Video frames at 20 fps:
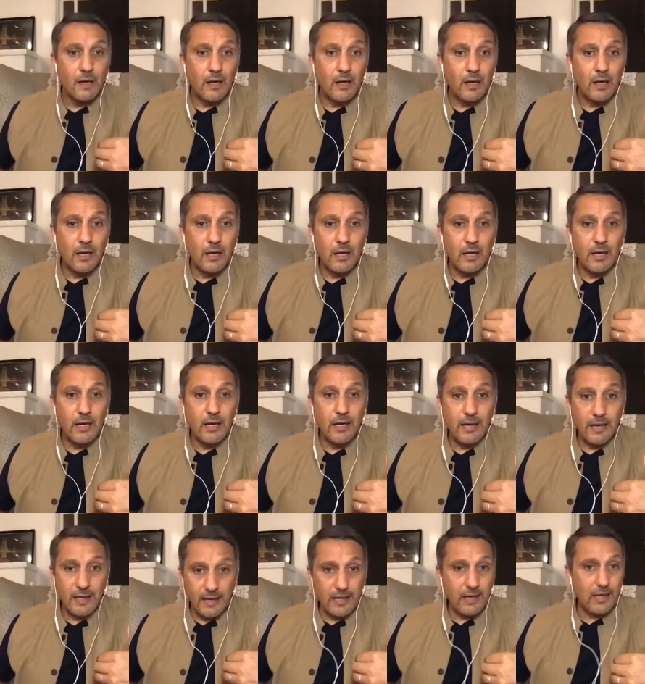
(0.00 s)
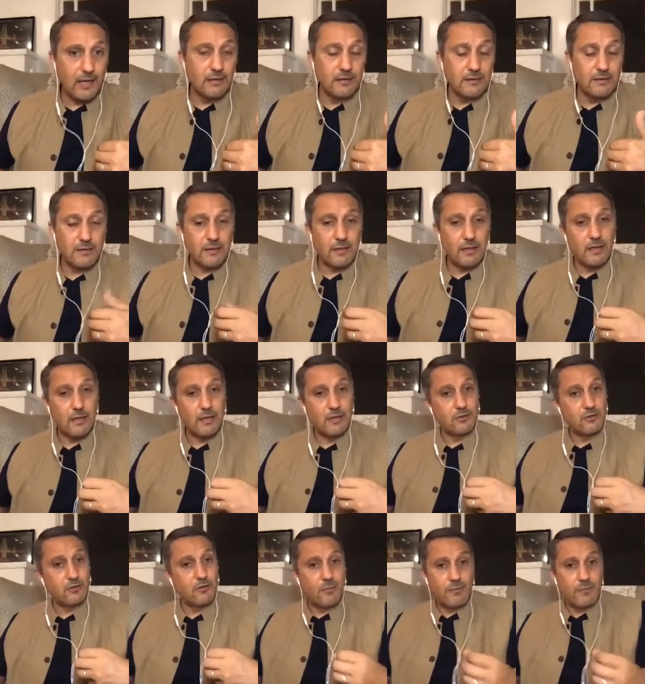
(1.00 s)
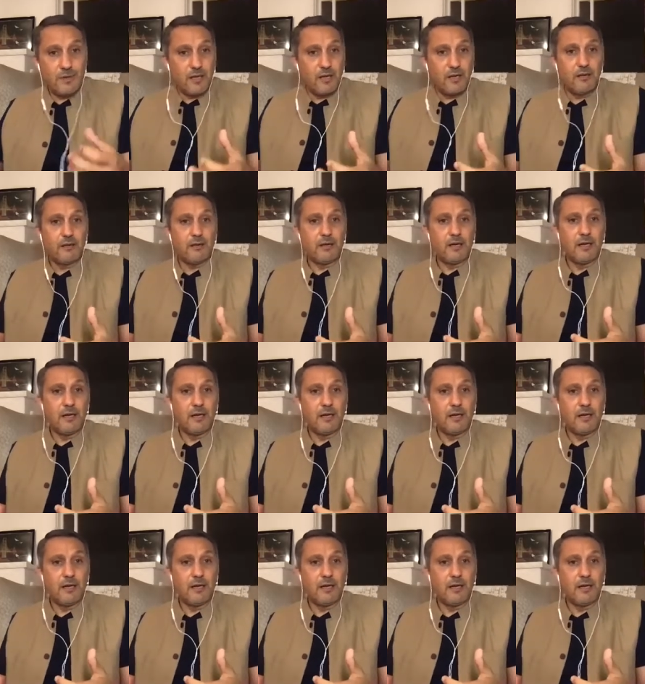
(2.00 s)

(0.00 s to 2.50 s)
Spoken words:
and to be